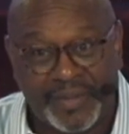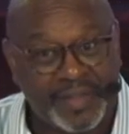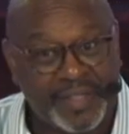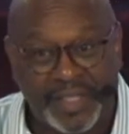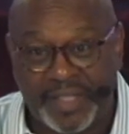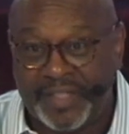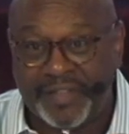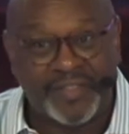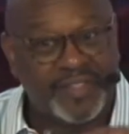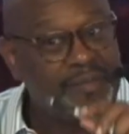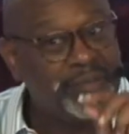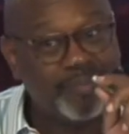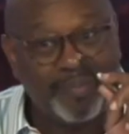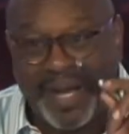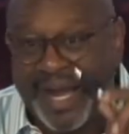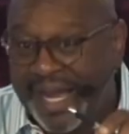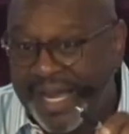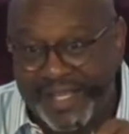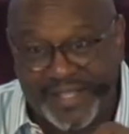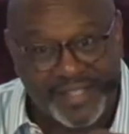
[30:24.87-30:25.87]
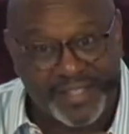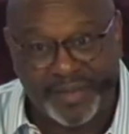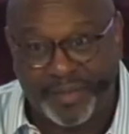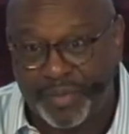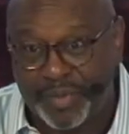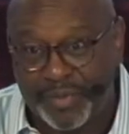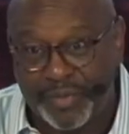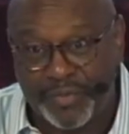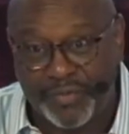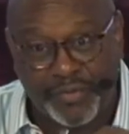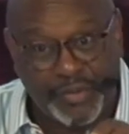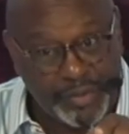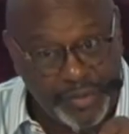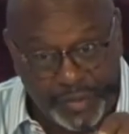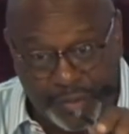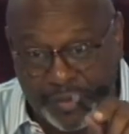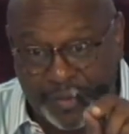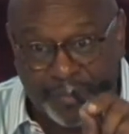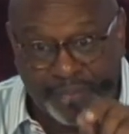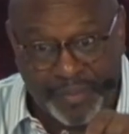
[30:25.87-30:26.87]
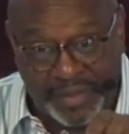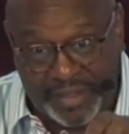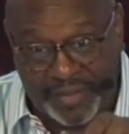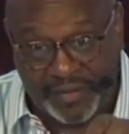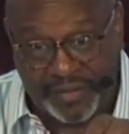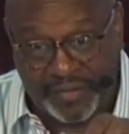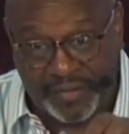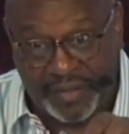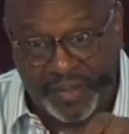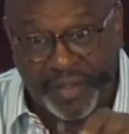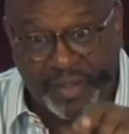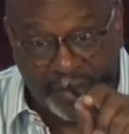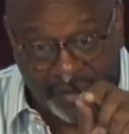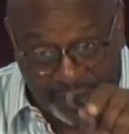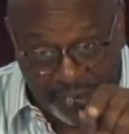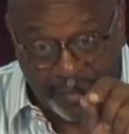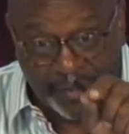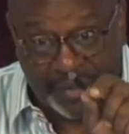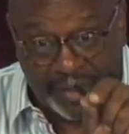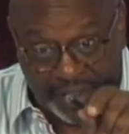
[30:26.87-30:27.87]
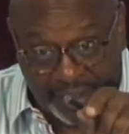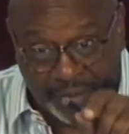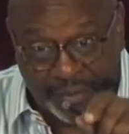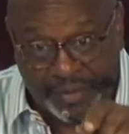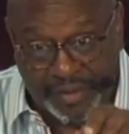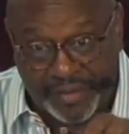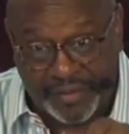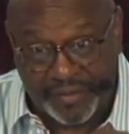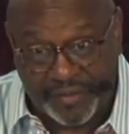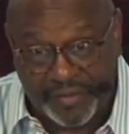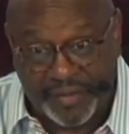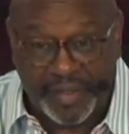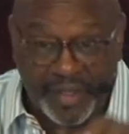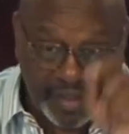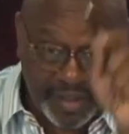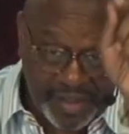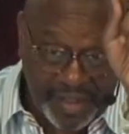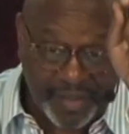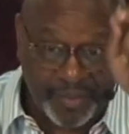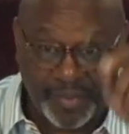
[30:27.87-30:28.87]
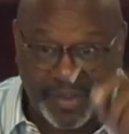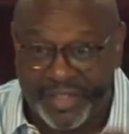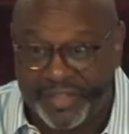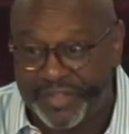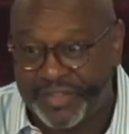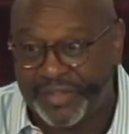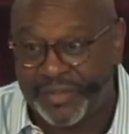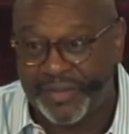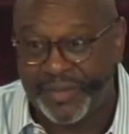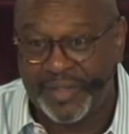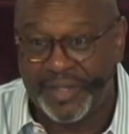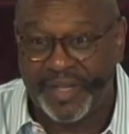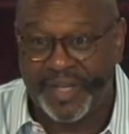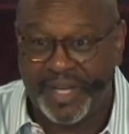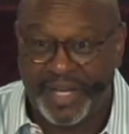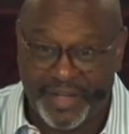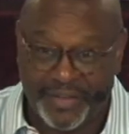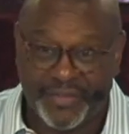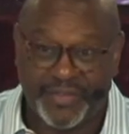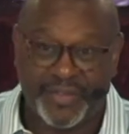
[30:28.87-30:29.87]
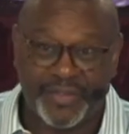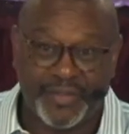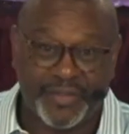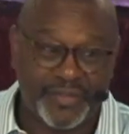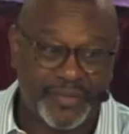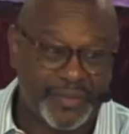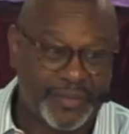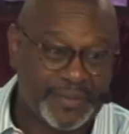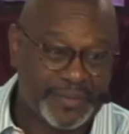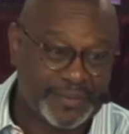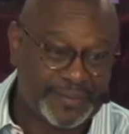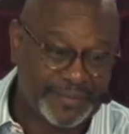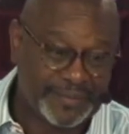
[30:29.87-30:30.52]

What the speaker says: then it's impossible for you to miss your inheritance. God bless you. I'll see you soon.